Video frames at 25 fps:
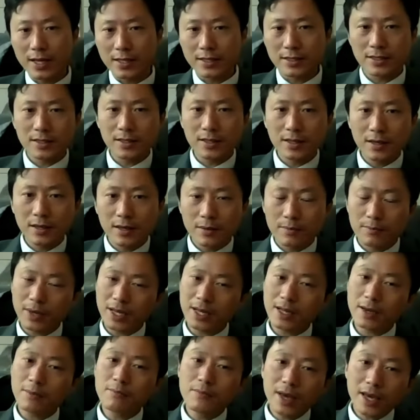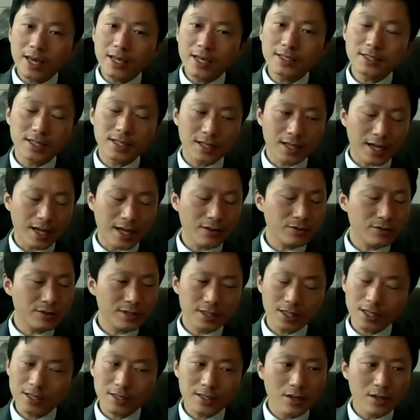it. But amazing, I would
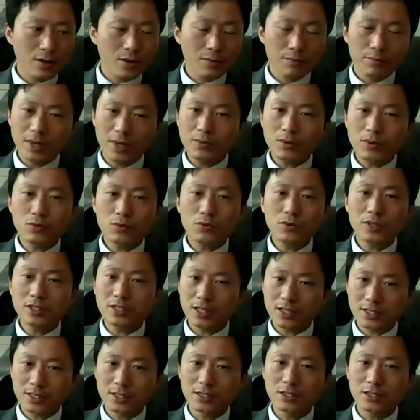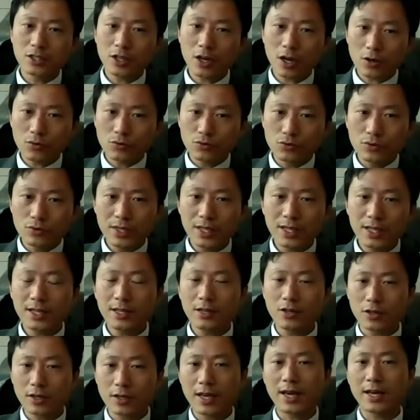say maybe we just not really
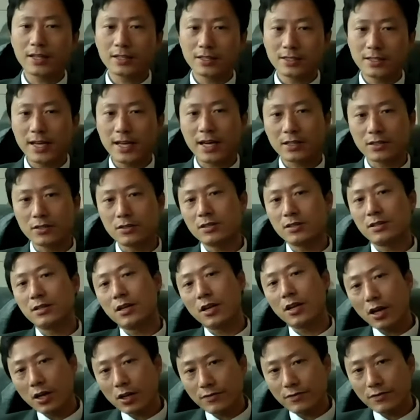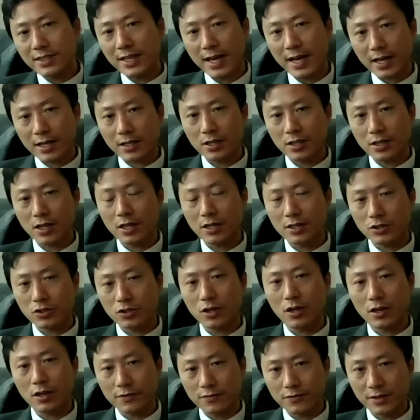look at technology. A lot of technology
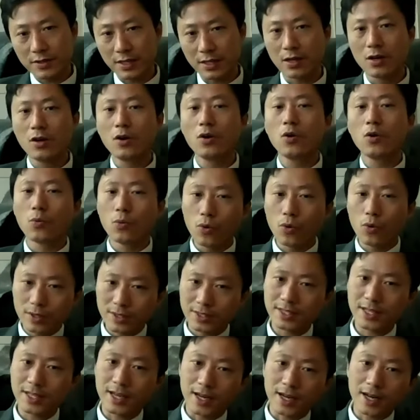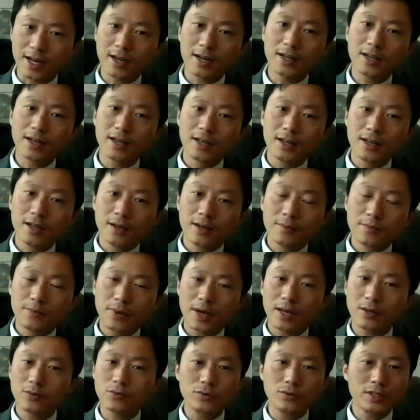offering was there,
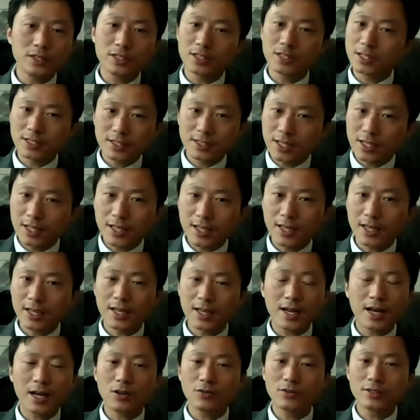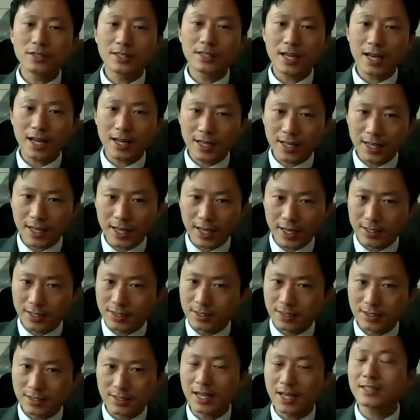but we just thinking our
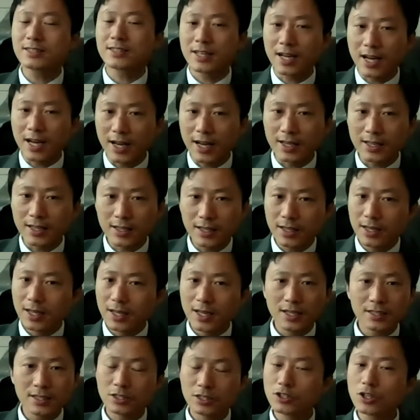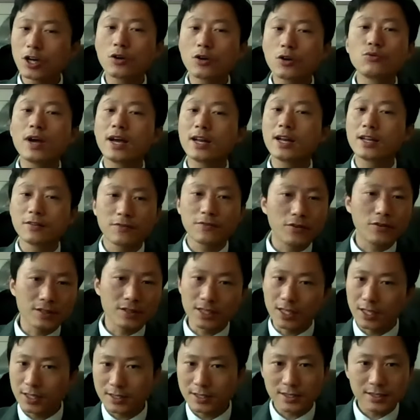delegates that time is not ready for
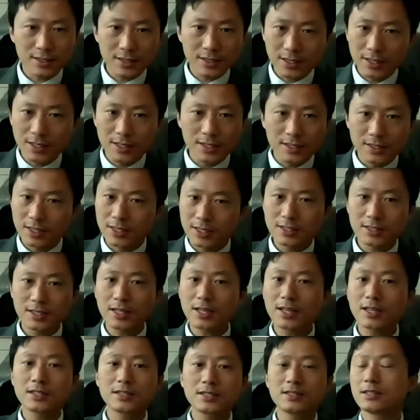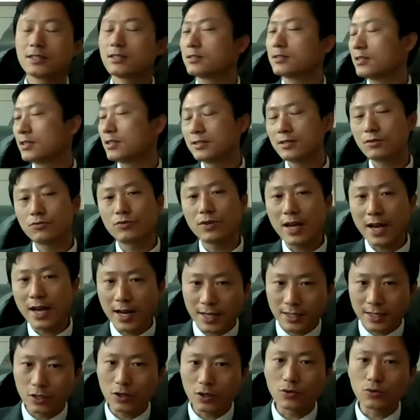this. They think it's the
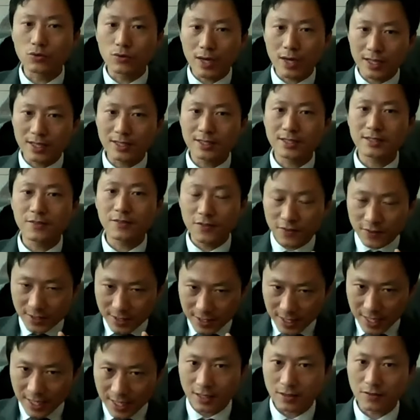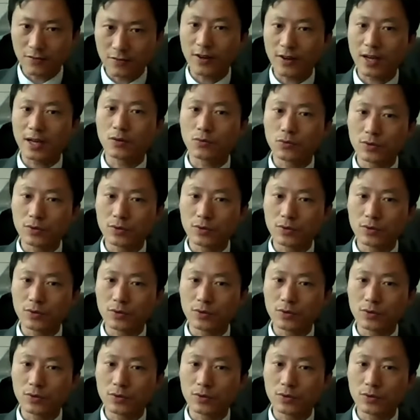reality already is satisfied